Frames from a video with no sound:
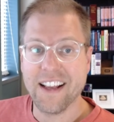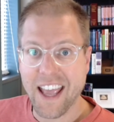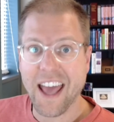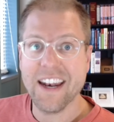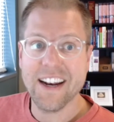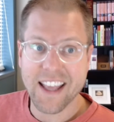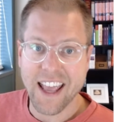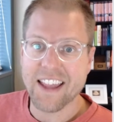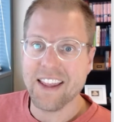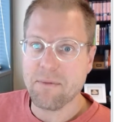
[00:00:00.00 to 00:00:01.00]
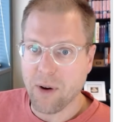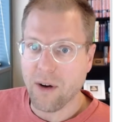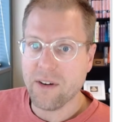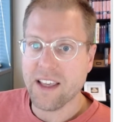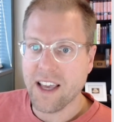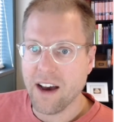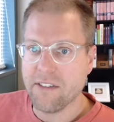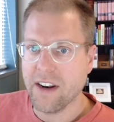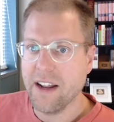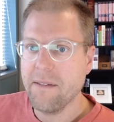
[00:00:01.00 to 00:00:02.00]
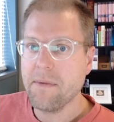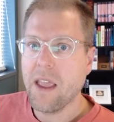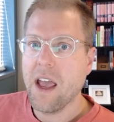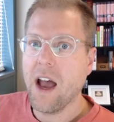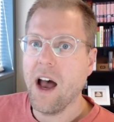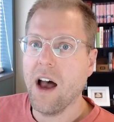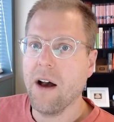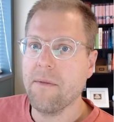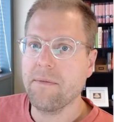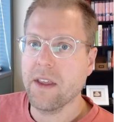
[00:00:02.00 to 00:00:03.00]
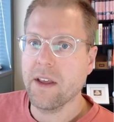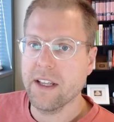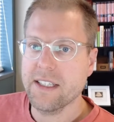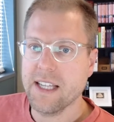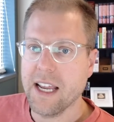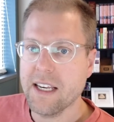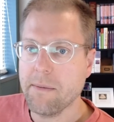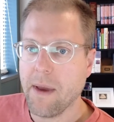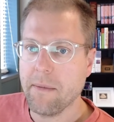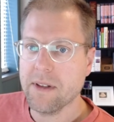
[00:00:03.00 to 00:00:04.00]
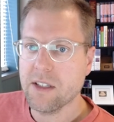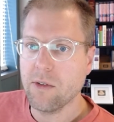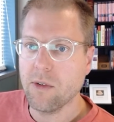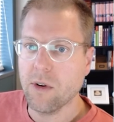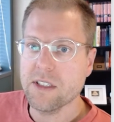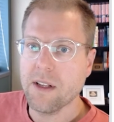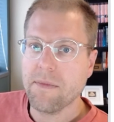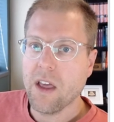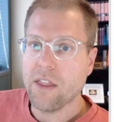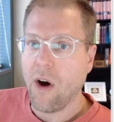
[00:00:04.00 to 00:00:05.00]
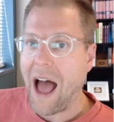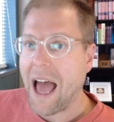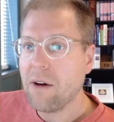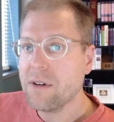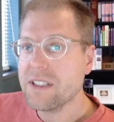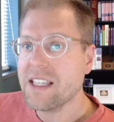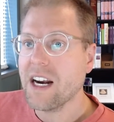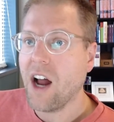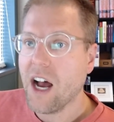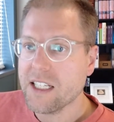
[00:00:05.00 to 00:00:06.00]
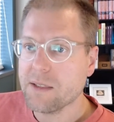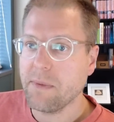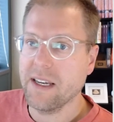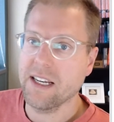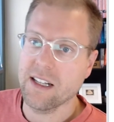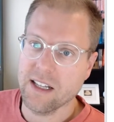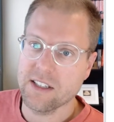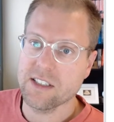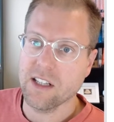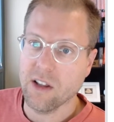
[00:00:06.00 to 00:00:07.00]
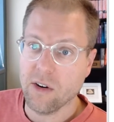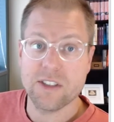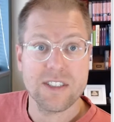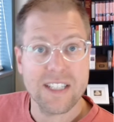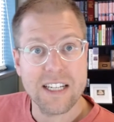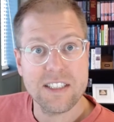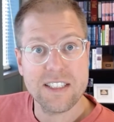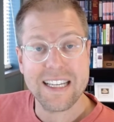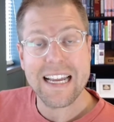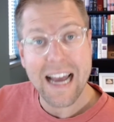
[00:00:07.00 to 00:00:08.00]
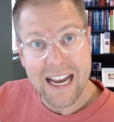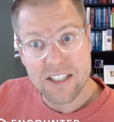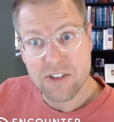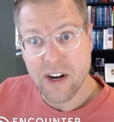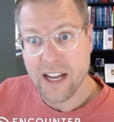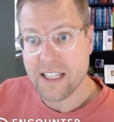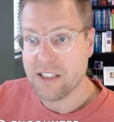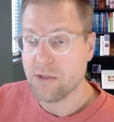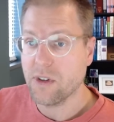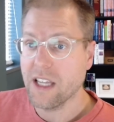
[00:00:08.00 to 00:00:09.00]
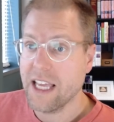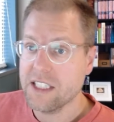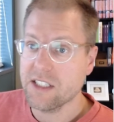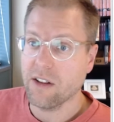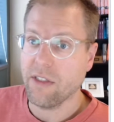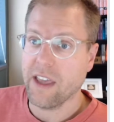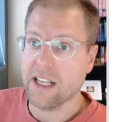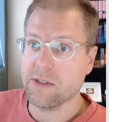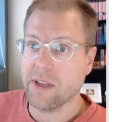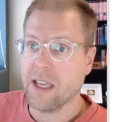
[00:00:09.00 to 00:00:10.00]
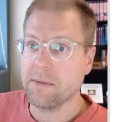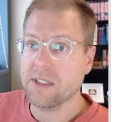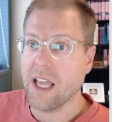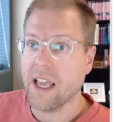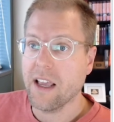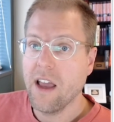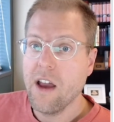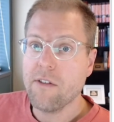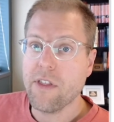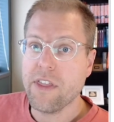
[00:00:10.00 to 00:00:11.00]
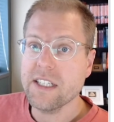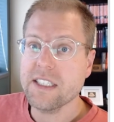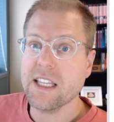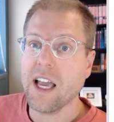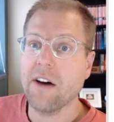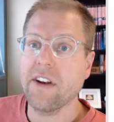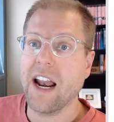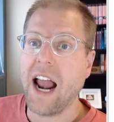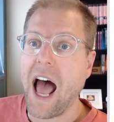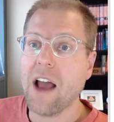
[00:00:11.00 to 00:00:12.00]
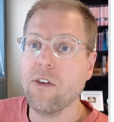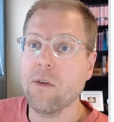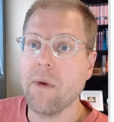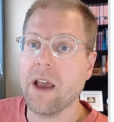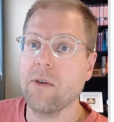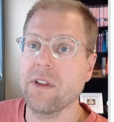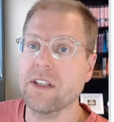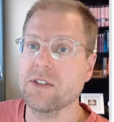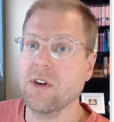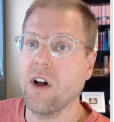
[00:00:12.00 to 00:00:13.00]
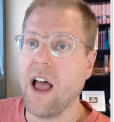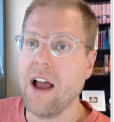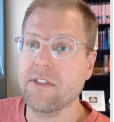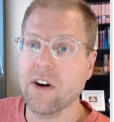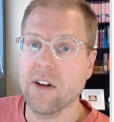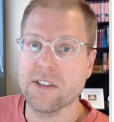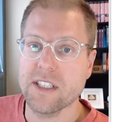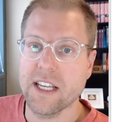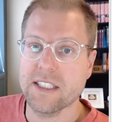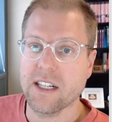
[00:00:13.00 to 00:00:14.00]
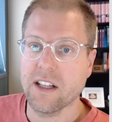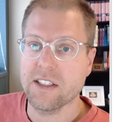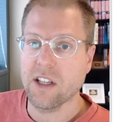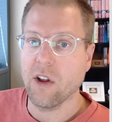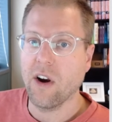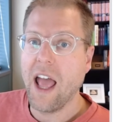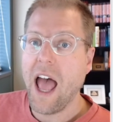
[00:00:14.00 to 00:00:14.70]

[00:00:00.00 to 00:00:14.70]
Again and again, they broke the covenant. the Ten Commandments, the rules, though I was their husband, declares the Lord. So it's not just a contract, it's a relational thing, as we keep saying. For this is the covenant I will make with Israel after all those days, declares the Lord.